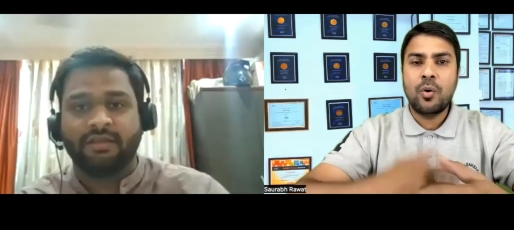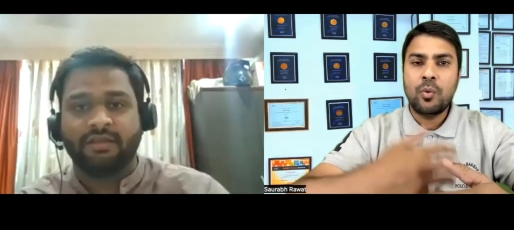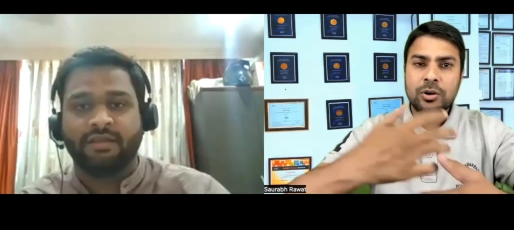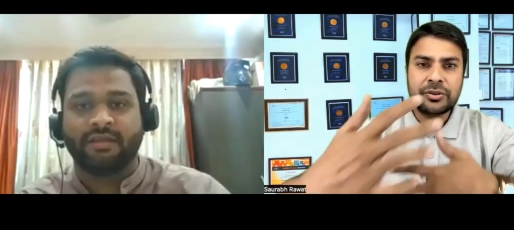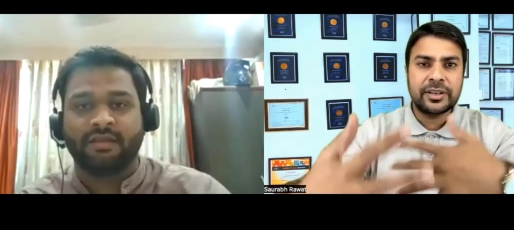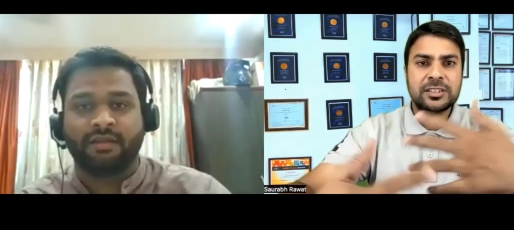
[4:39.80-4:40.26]
Speaker 1: How
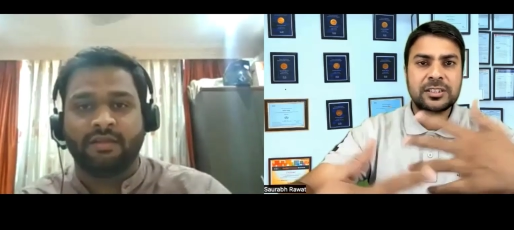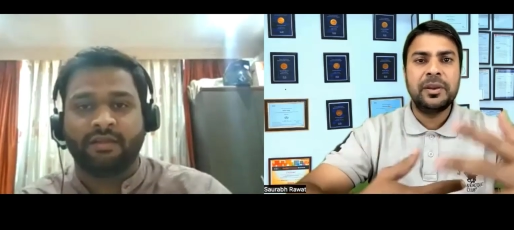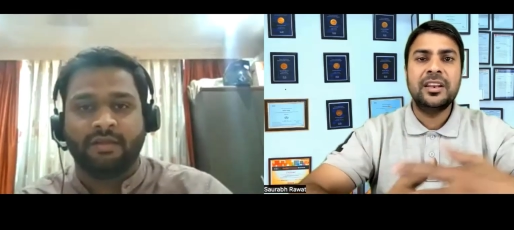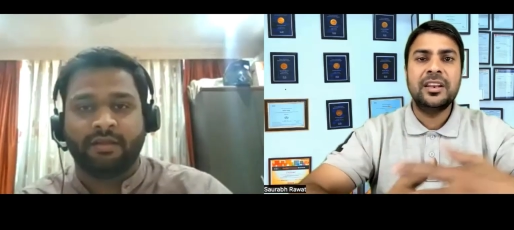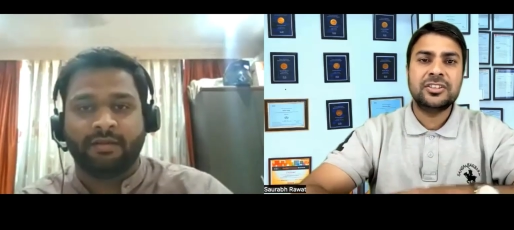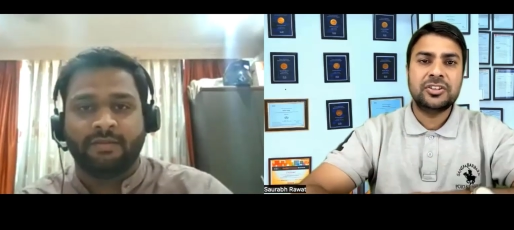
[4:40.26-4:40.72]
was your
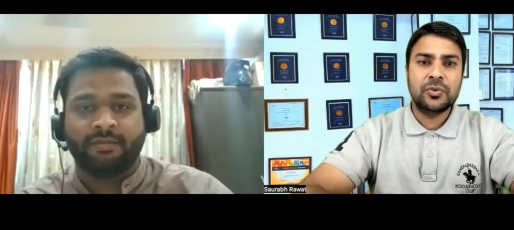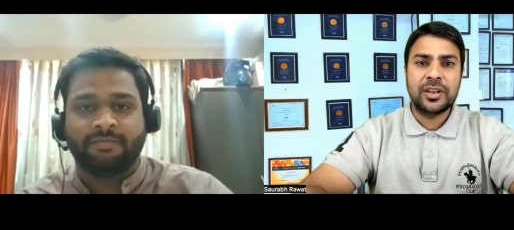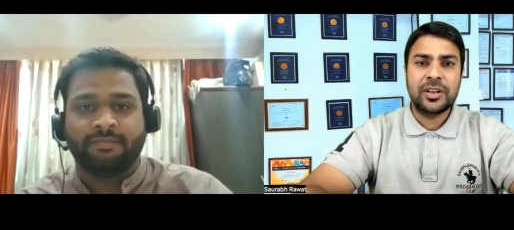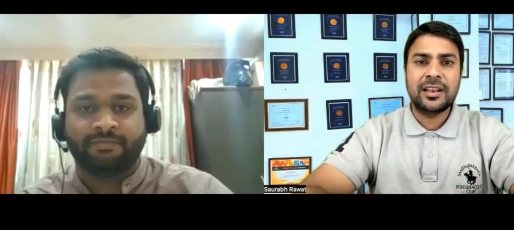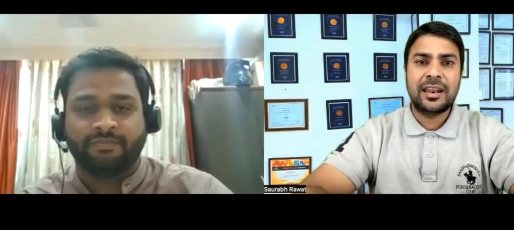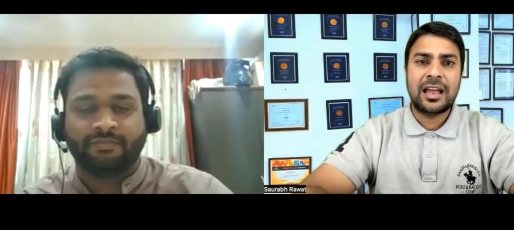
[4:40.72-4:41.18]
experience
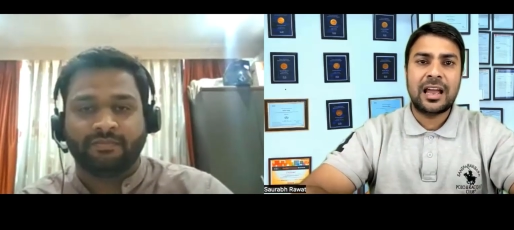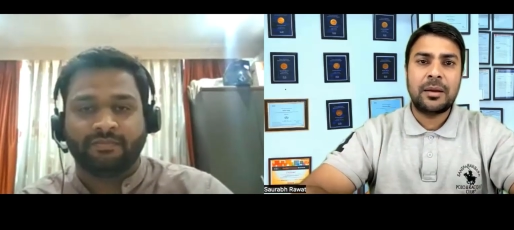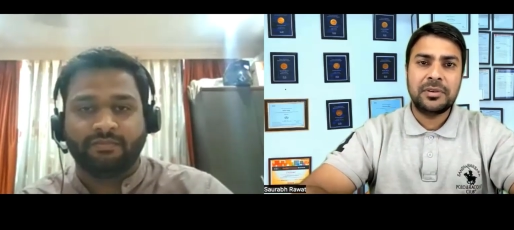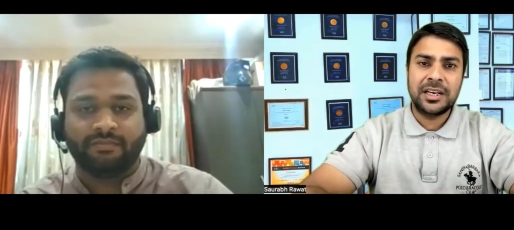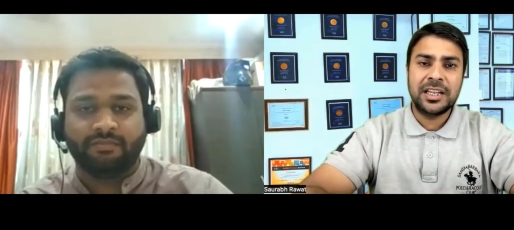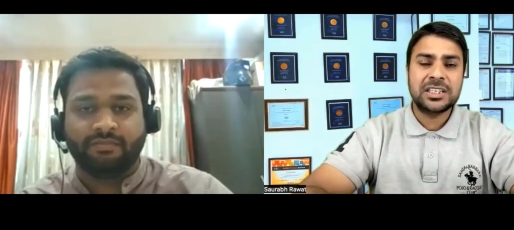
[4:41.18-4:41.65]
during the
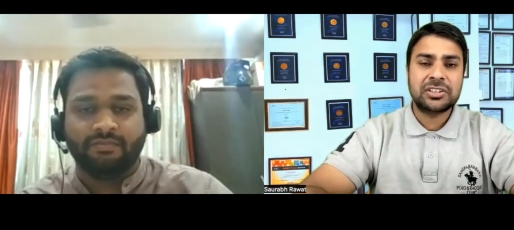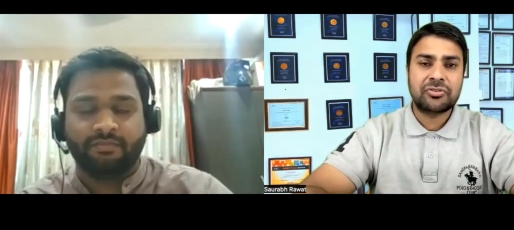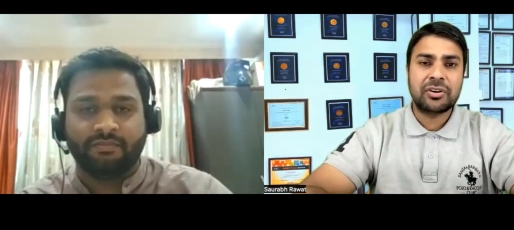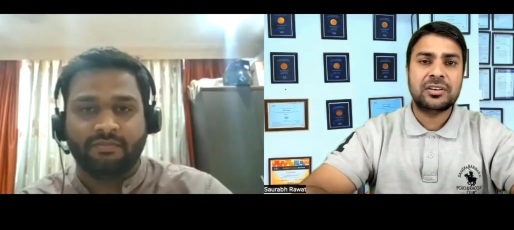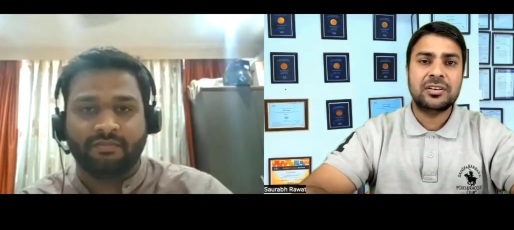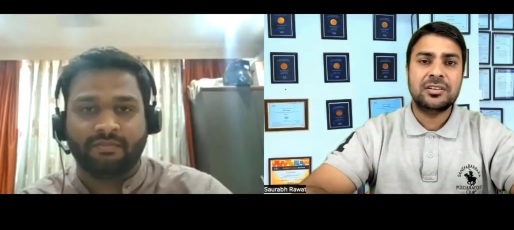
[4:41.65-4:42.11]
lab? Did
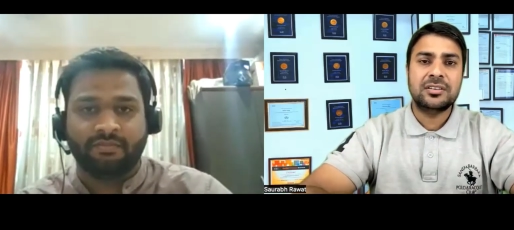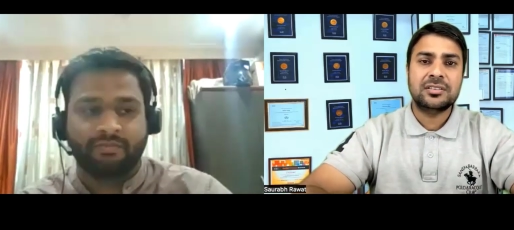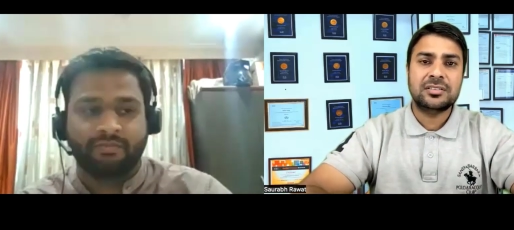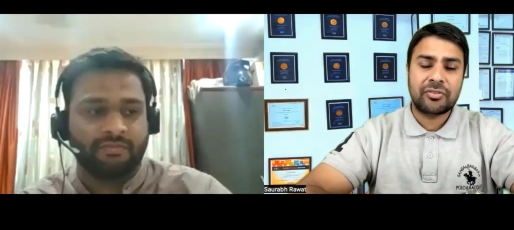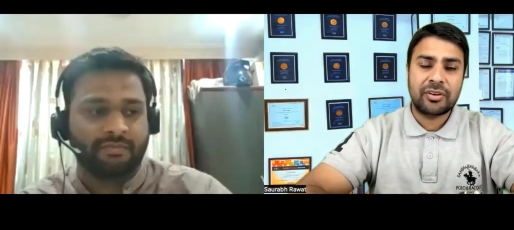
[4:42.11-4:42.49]
instructors